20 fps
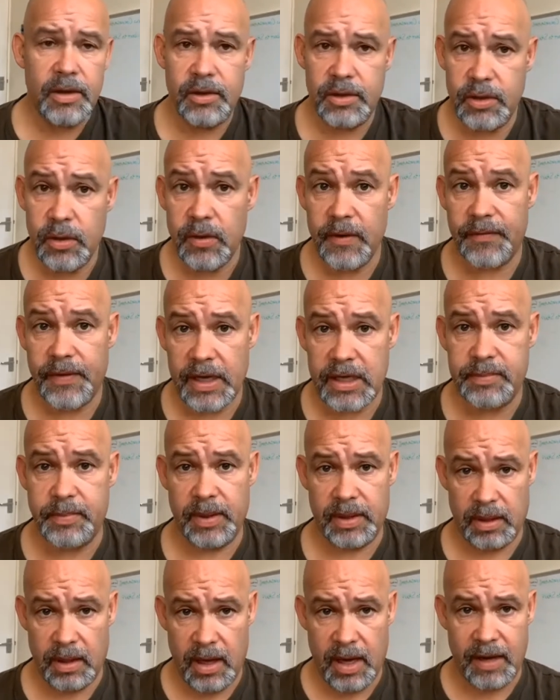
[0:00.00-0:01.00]
You do your
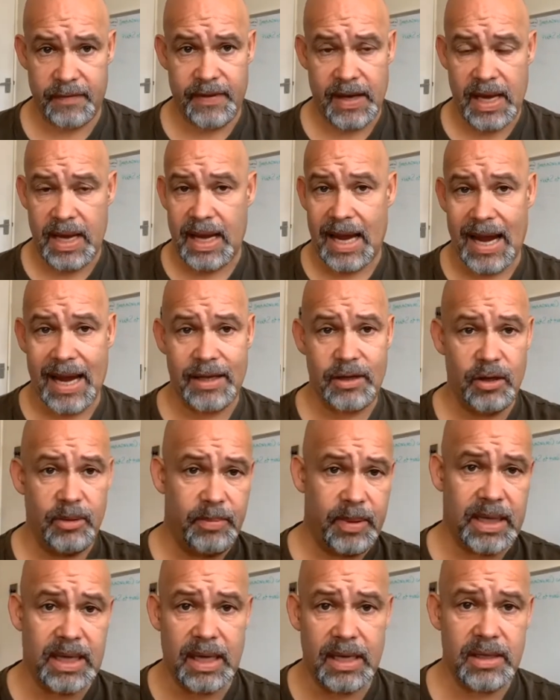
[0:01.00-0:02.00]
Facebook Live and
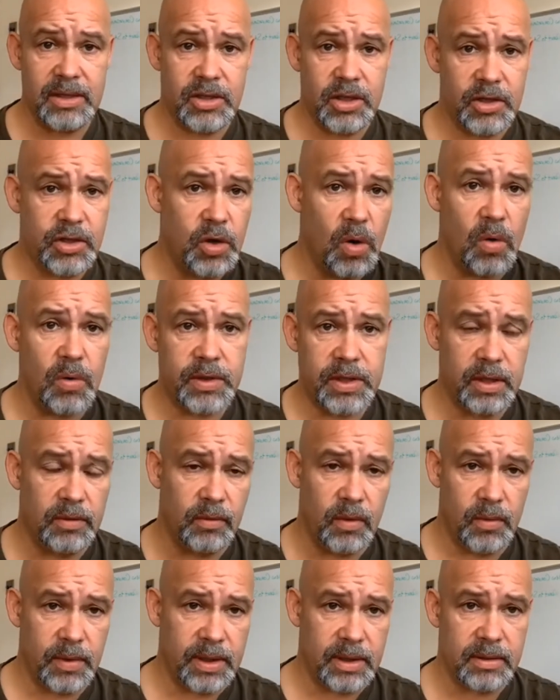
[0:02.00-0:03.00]
you begin to talk to
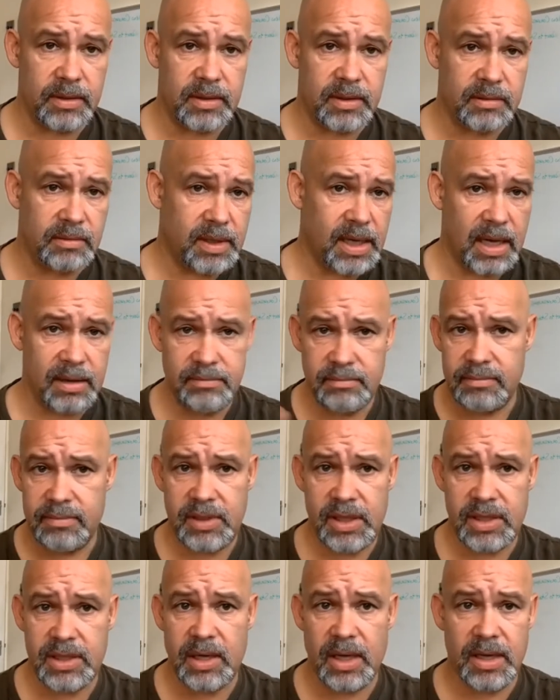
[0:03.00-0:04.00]
your audience, okay?
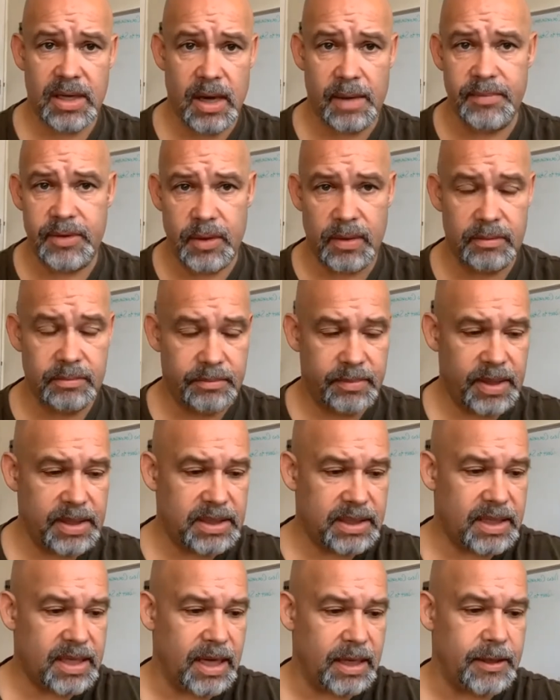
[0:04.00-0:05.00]
Just like I'm doing,
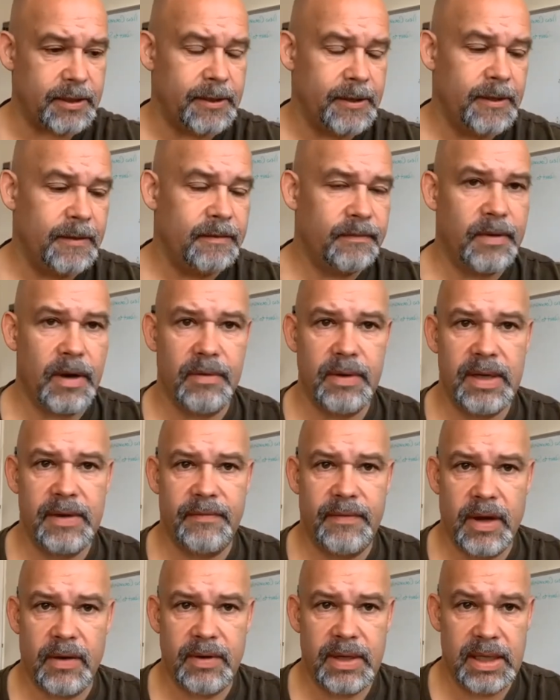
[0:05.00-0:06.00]
piece of cake,
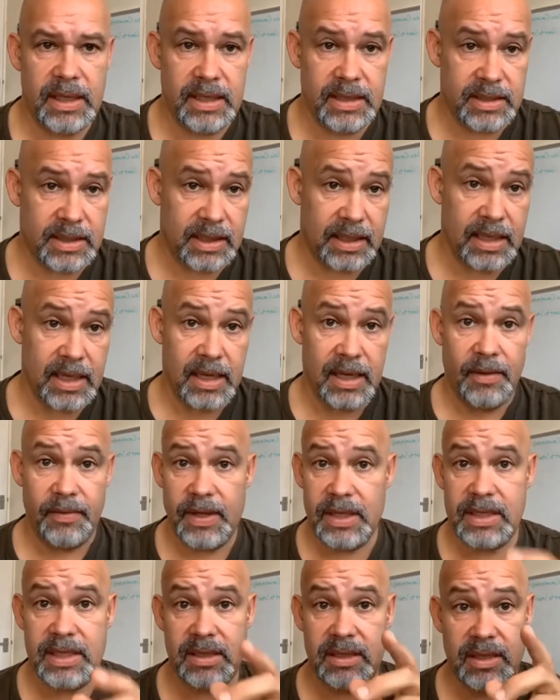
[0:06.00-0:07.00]
very, very easily.
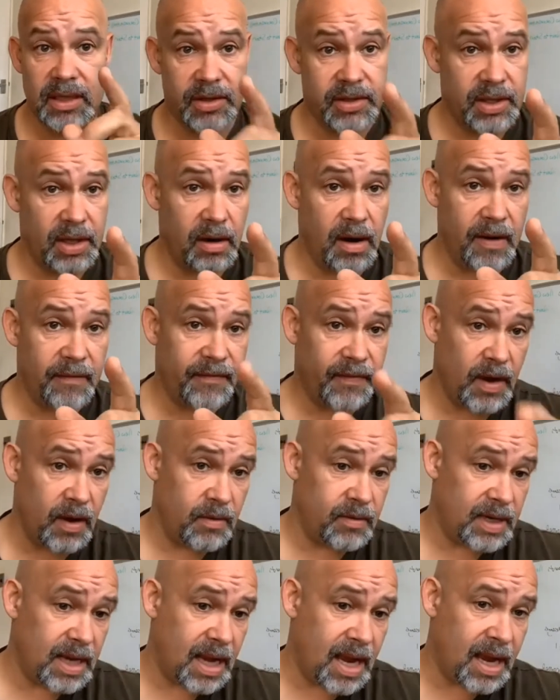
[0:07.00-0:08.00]
This is just an
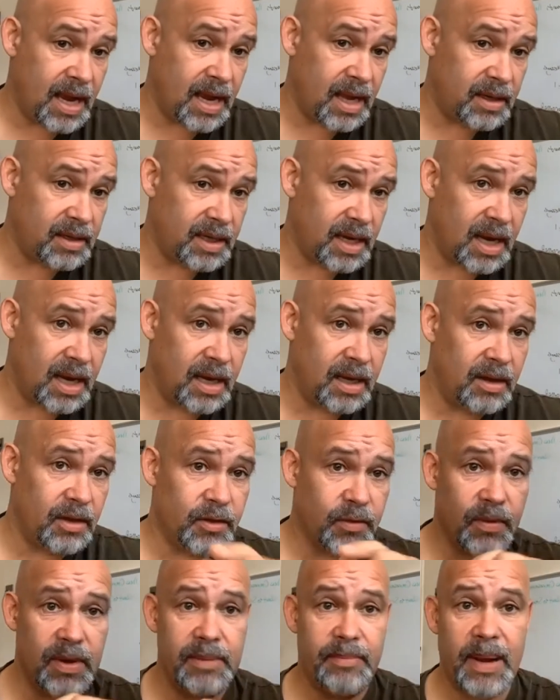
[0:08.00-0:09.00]
iPhone and a
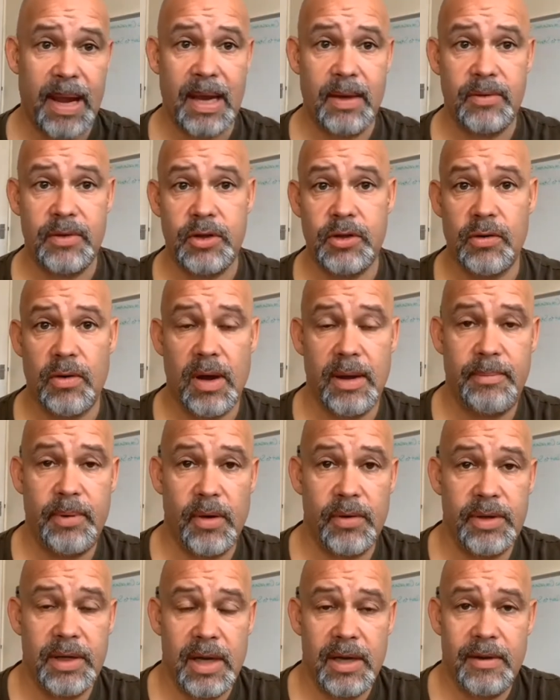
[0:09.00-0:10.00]
£3
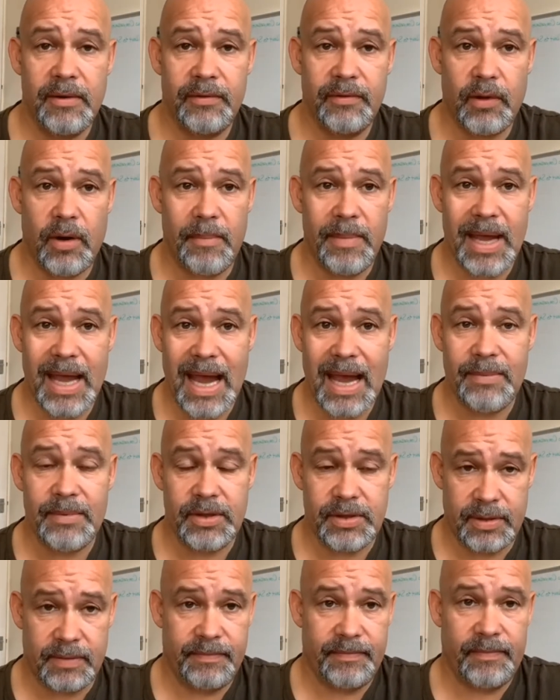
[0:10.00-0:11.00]
tripod from
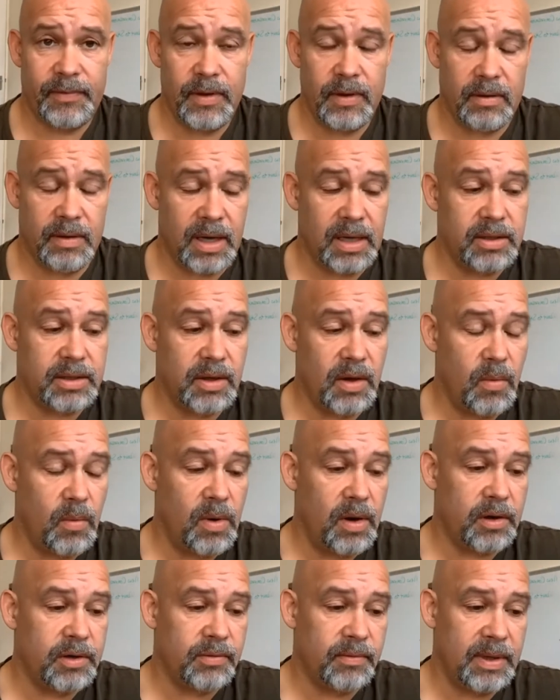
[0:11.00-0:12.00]
Amazon. All right, so it
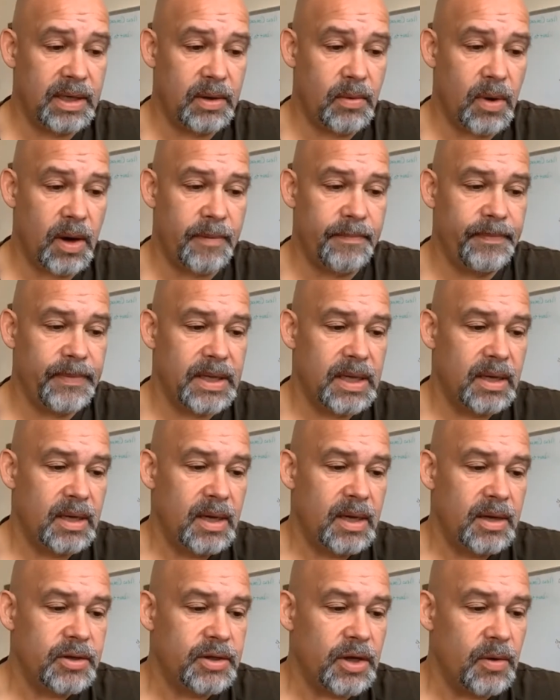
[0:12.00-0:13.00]
works really well.
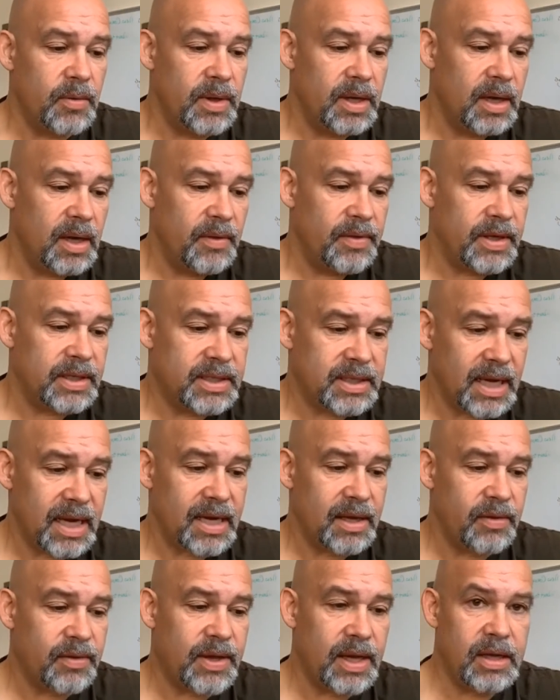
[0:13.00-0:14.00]
So the
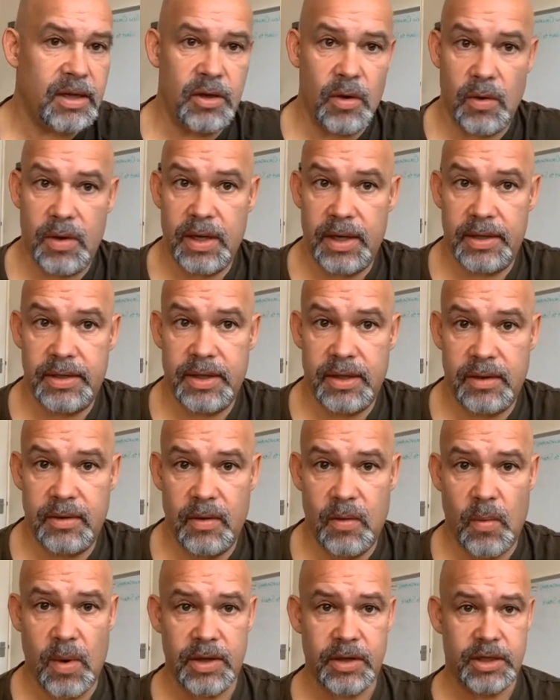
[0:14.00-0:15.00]
second thing you're going to
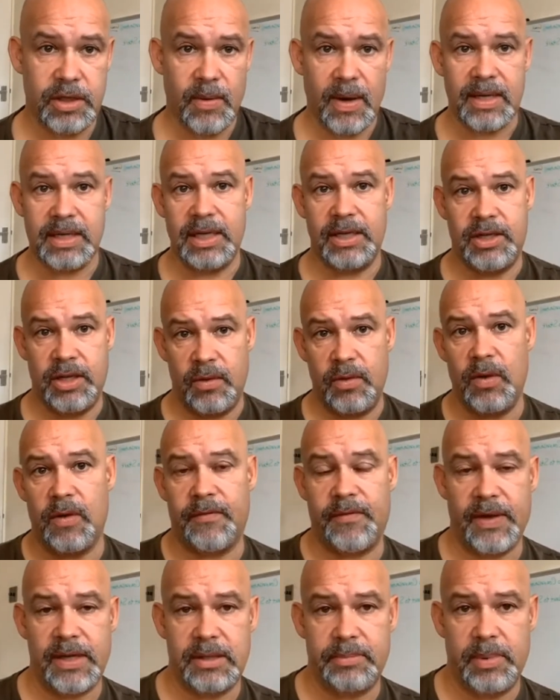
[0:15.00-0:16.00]
do, once you actually do
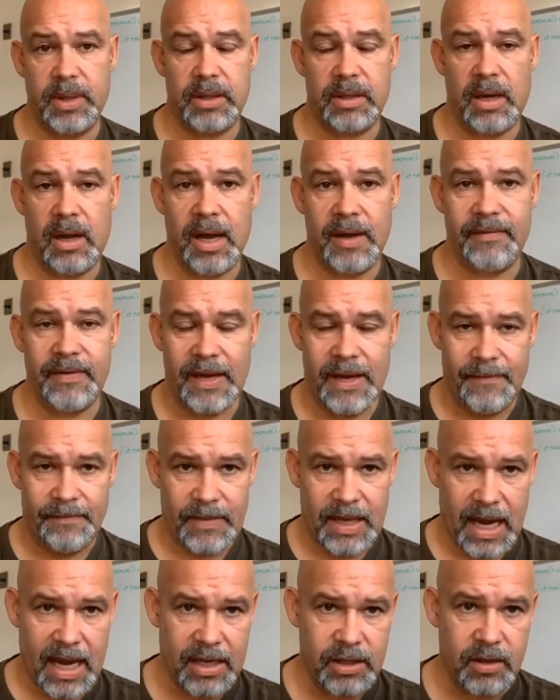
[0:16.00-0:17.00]
your Facebook Live
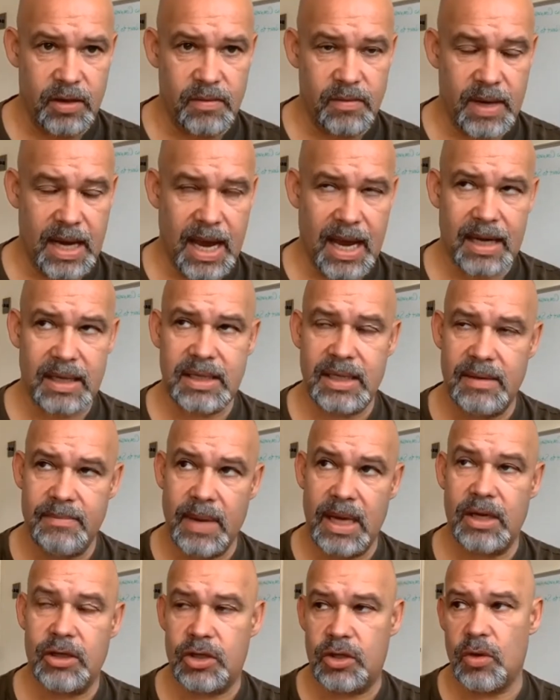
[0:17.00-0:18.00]
and you actually
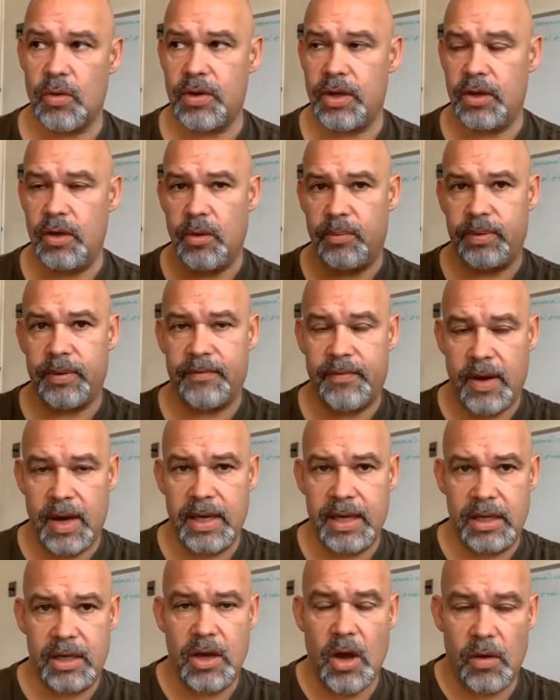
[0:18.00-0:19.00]
make sure that you're
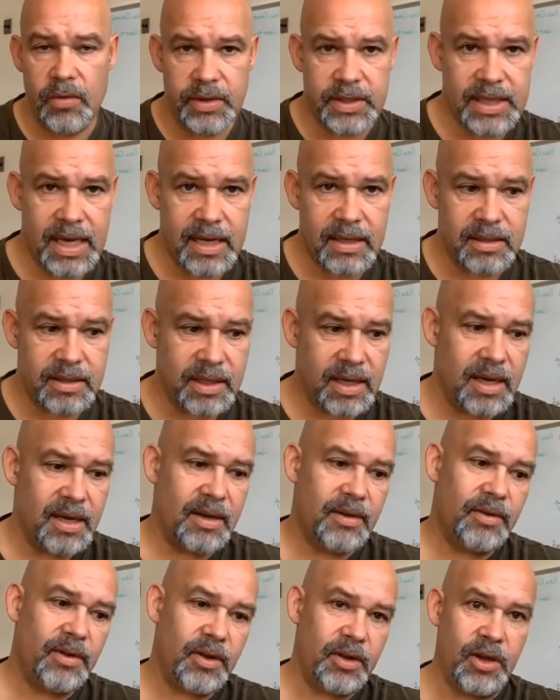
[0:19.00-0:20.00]
providing content,
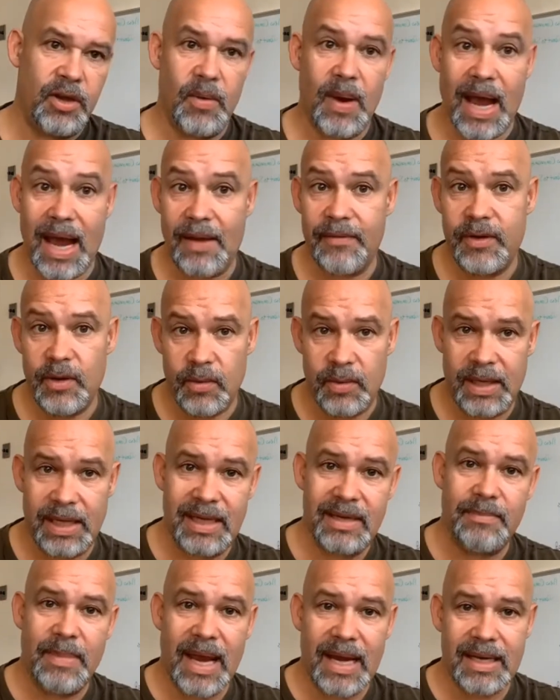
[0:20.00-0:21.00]
that you have your
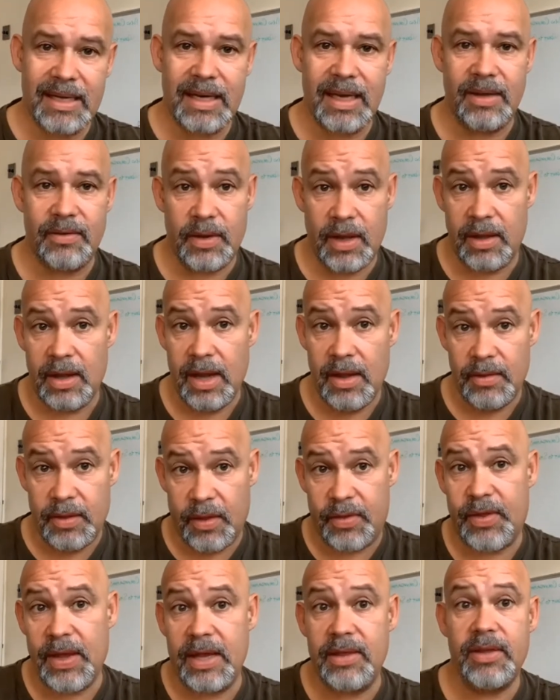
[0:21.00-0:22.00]
lead magnet,
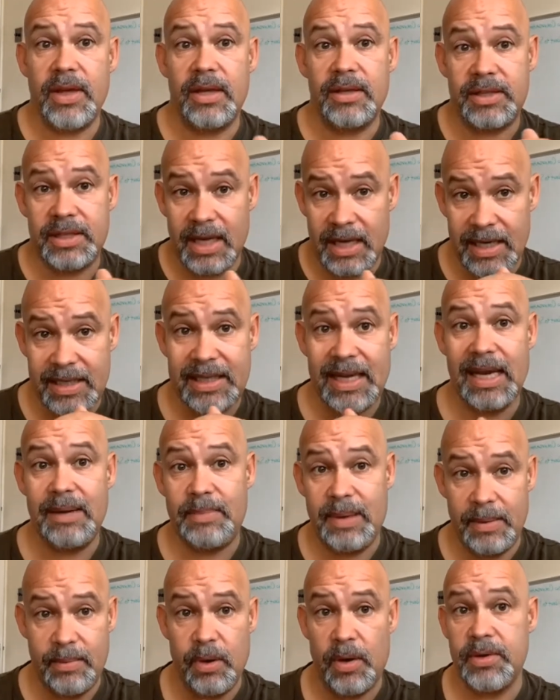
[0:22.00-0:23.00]
the thing that's going to
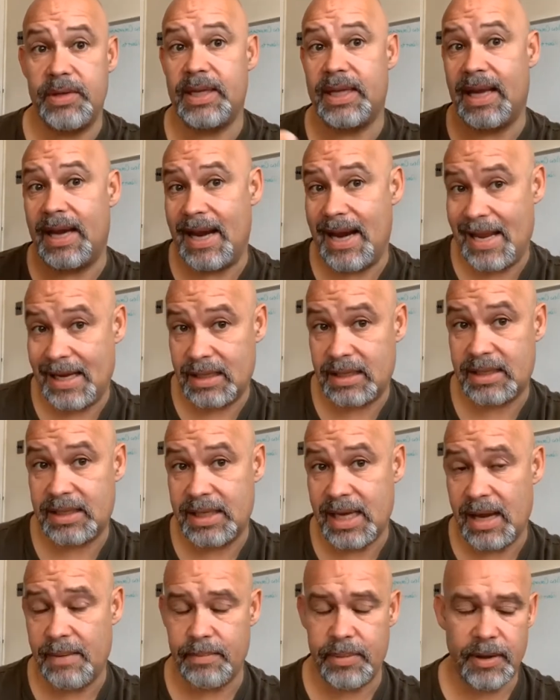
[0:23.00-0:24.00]
take people on to the next
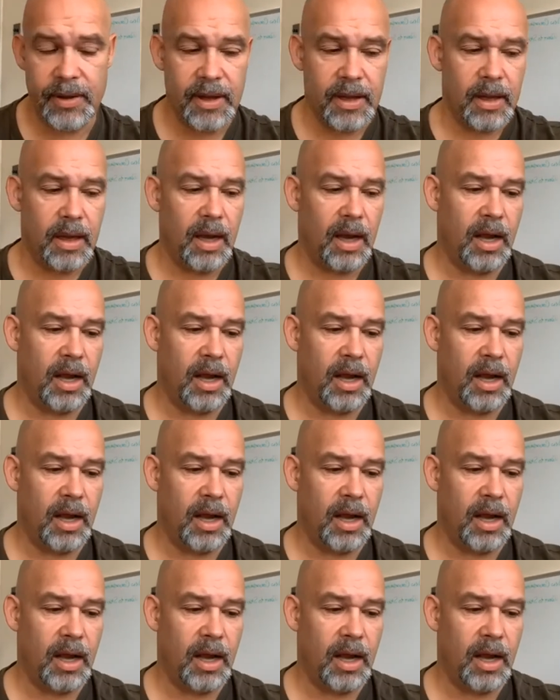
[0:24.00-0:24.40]
step